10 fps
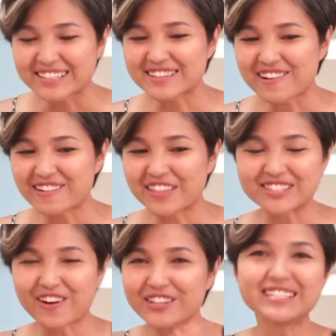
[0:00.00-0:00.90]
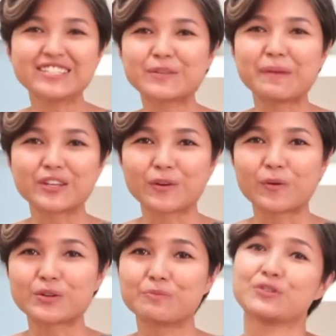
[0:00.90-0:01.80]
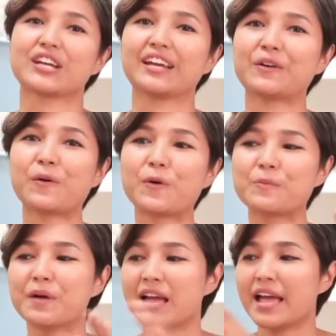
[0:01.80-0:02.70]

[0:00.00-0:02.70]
So that's all you need to make your own kombucha at home.